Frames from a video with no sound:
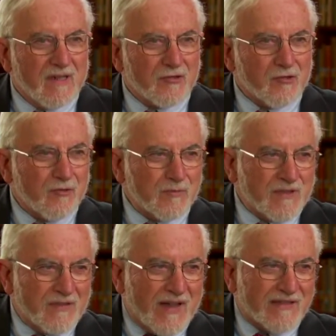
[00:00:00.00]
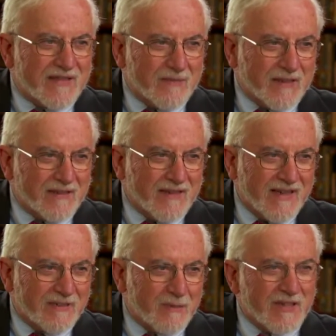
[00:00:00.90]
assumes that that's something that
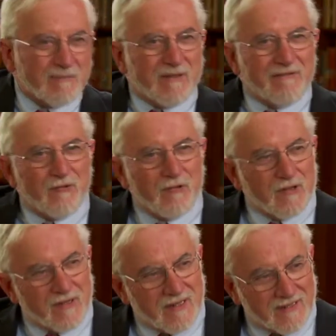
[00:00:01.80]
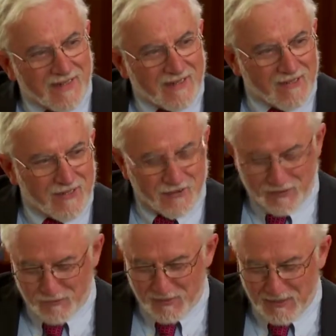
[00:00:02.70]
takes place before eschatological
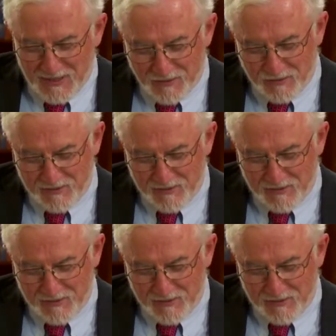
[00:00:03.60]
exactly. tribulation.